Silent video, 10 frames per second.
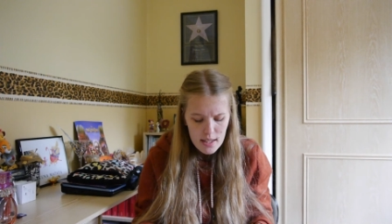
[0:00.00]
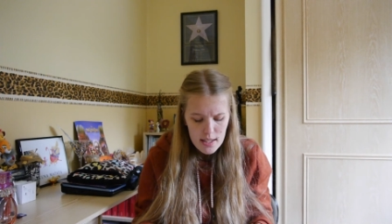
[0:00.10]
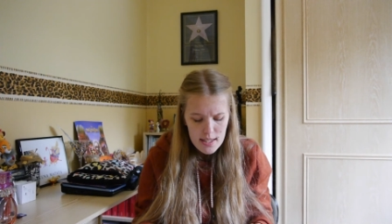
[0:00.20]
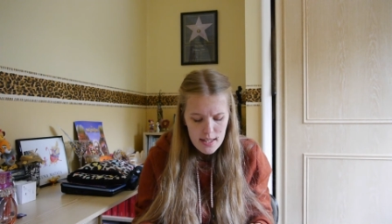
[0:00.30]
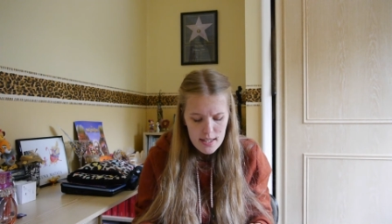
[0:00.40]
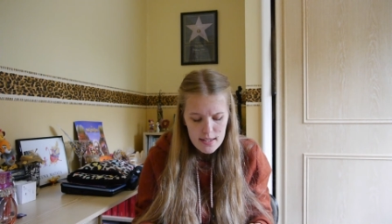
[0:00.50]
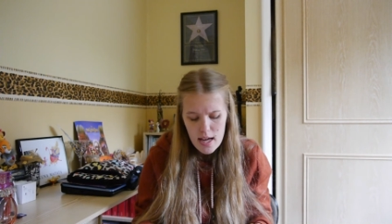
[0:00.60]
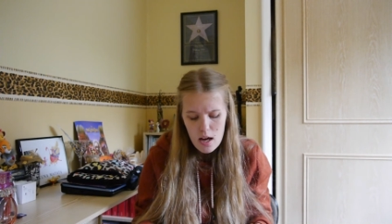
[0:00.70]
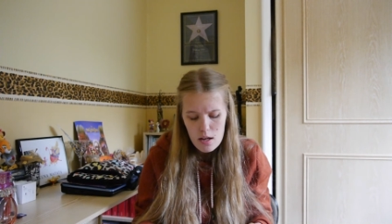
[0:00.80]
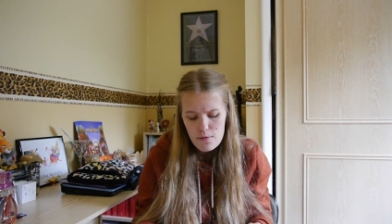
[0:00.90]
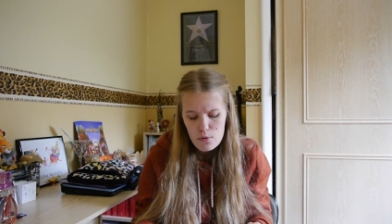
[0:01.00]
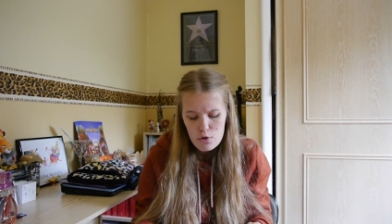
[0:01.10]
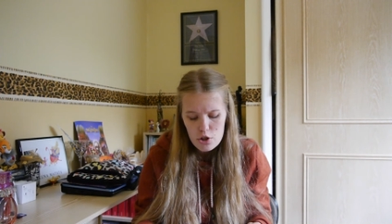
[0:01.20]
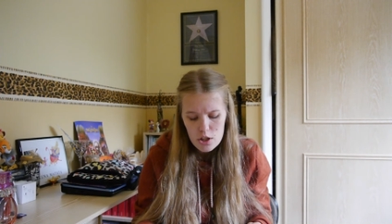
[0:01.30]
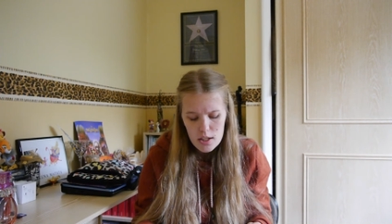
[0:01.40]
and he says that
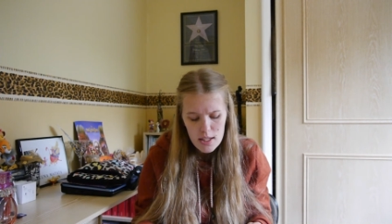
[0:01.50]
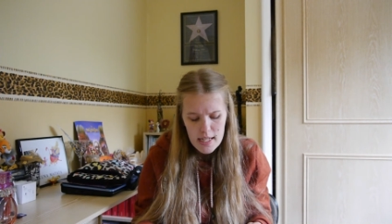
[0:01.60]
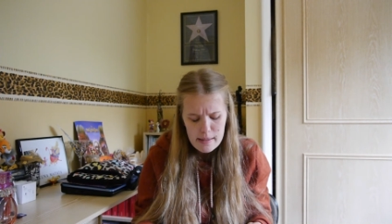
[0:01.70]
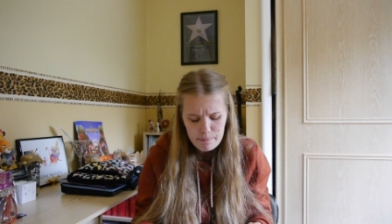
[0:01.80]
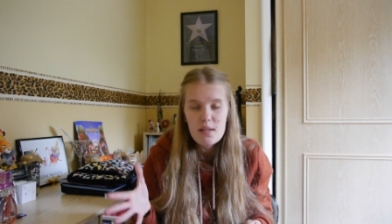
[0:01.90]
unfortunately